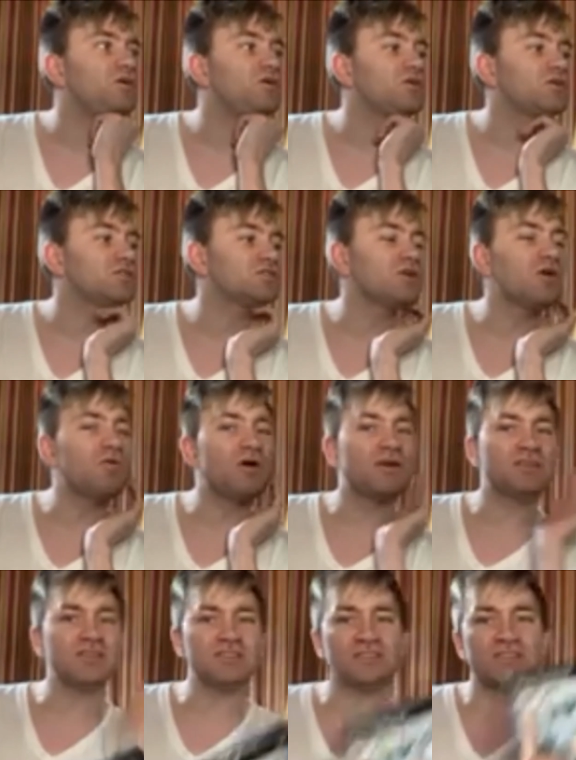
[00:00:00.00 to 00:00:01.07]
So
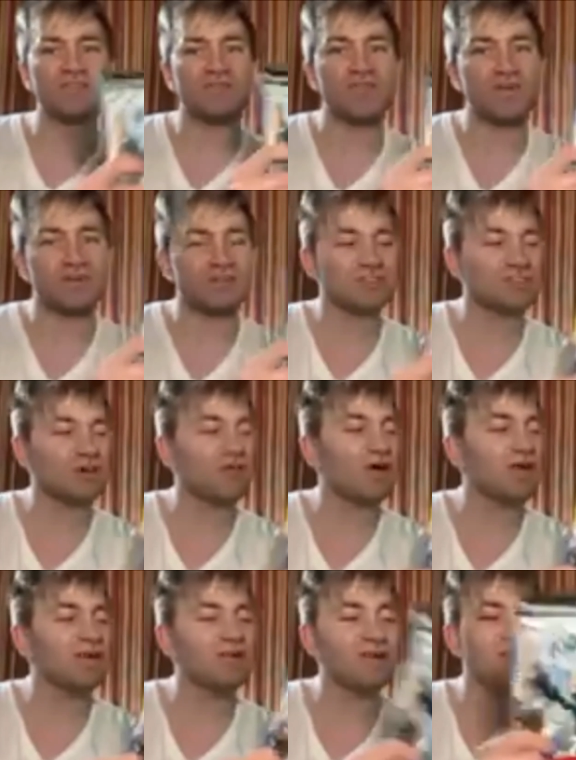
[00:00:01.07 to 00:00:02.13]

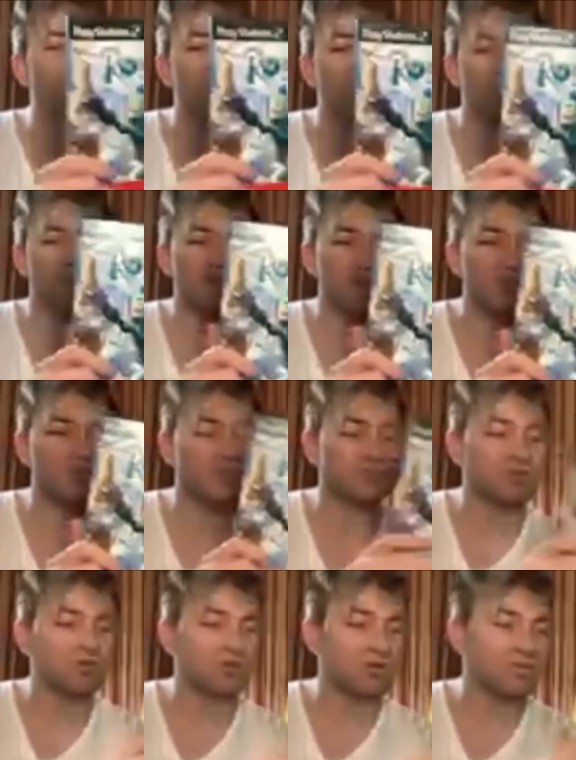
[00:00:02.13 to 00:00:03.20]
I never played this
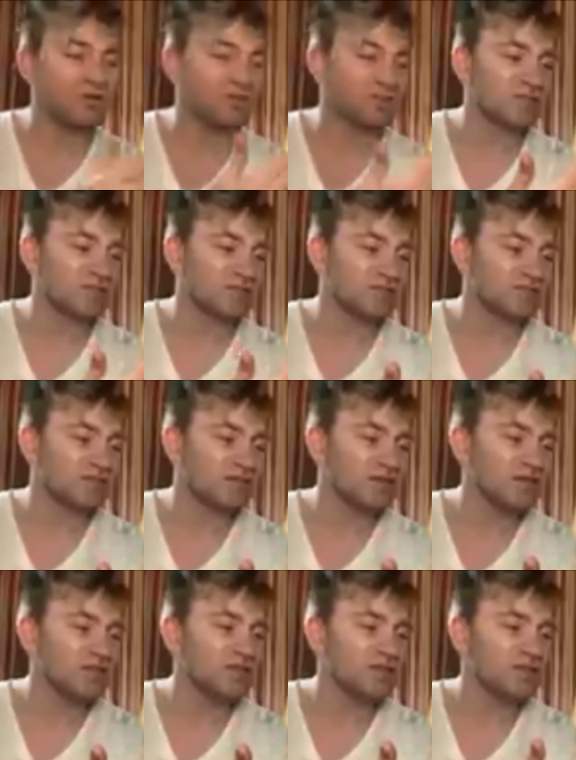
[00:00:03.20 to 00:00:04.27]
growing up as a
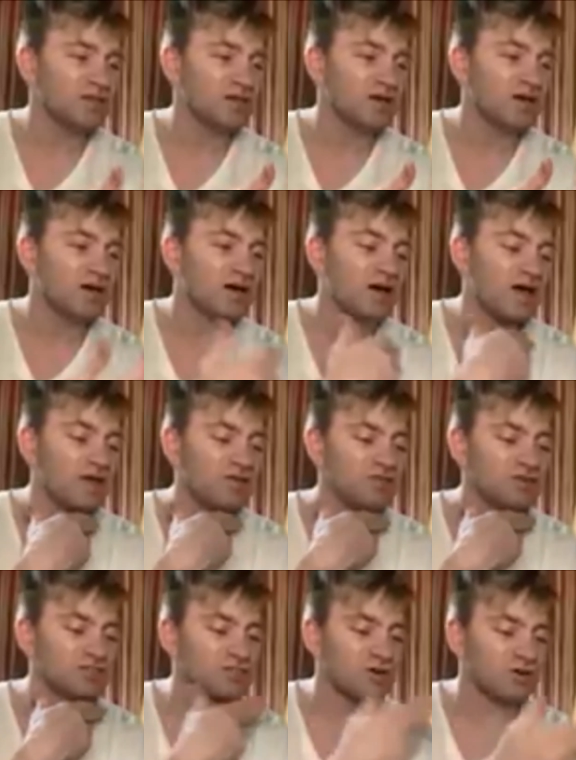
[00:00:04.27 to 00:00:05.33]
kid. I'd
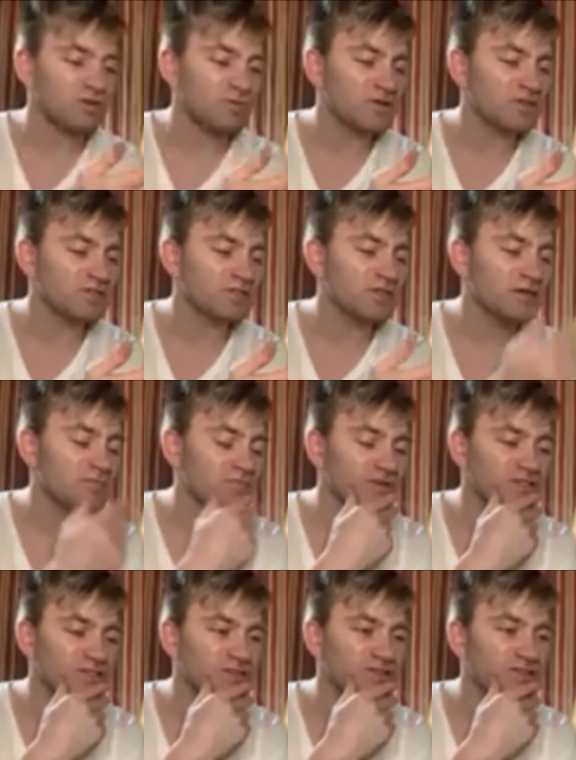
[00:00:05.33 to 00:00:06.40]
always heard about this game, but at
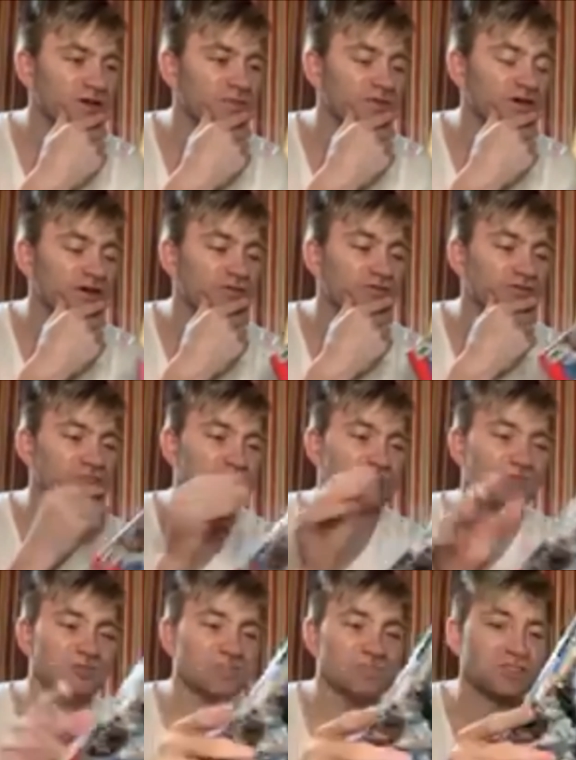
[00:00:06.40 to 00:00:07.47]
the same time, like, I always
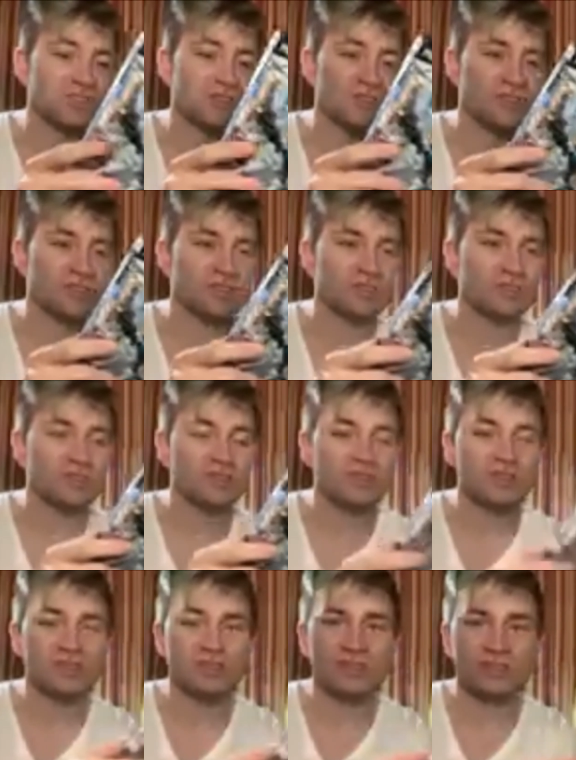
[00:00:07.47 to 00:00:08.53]
see,
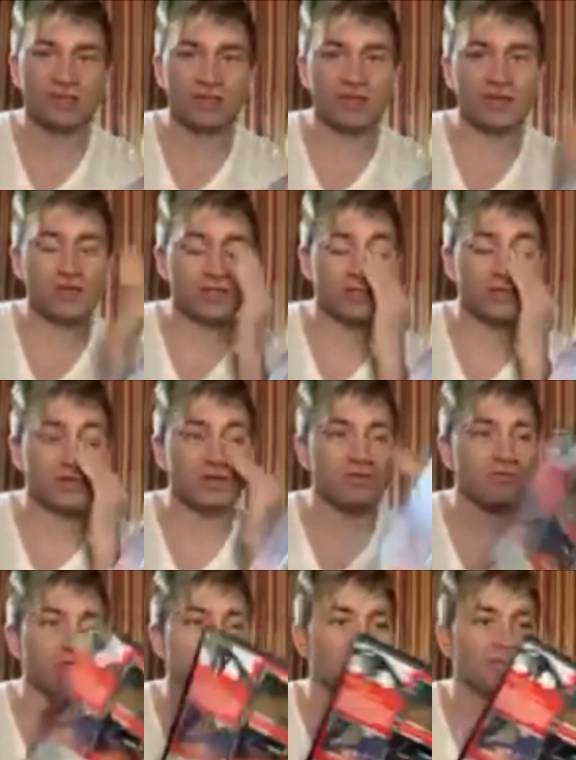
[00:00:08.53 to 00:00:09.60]
like, you
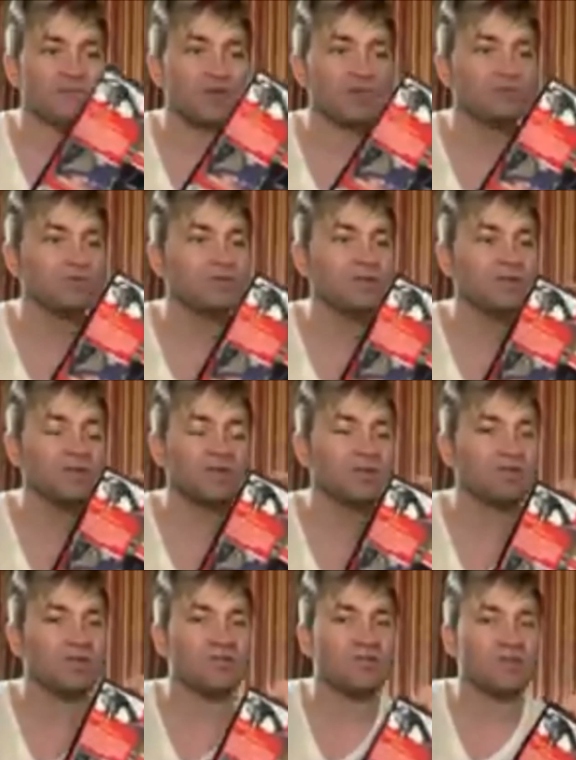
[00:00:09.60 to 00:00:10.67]
know, like, things for it,
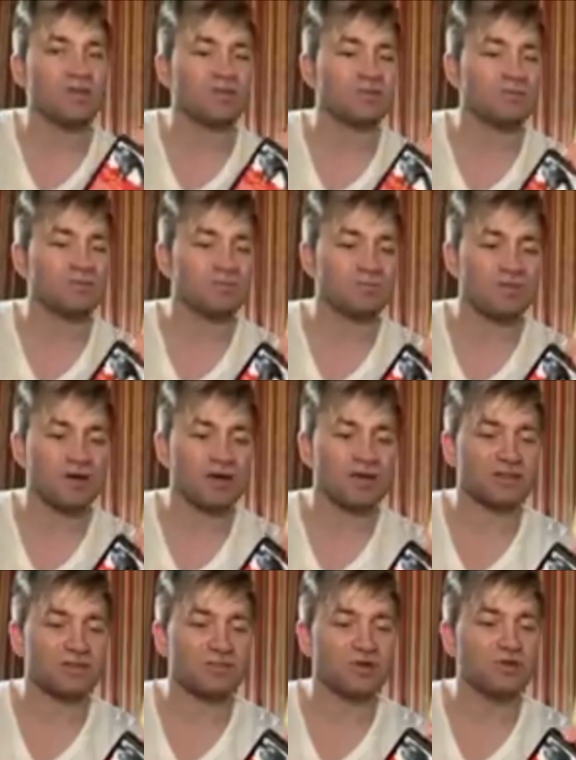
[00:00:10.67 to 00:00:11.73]
and I find, like,
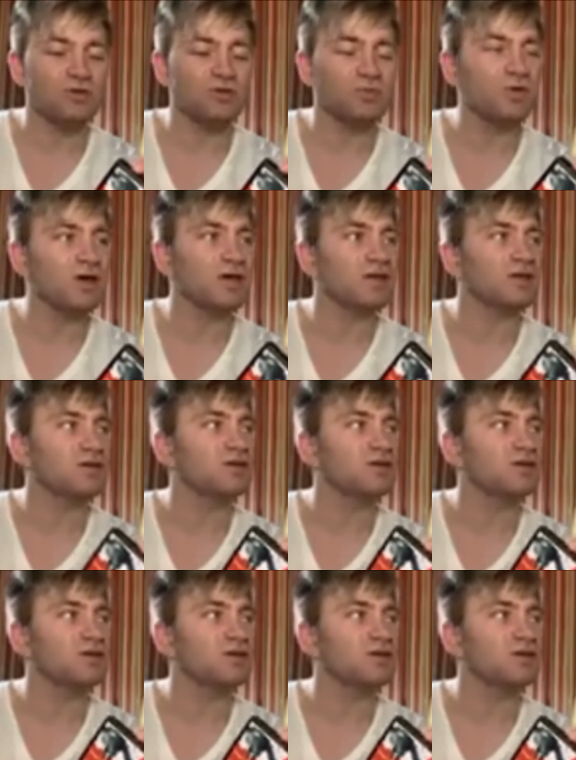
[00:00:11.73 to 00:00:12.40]
that'd be cool to play.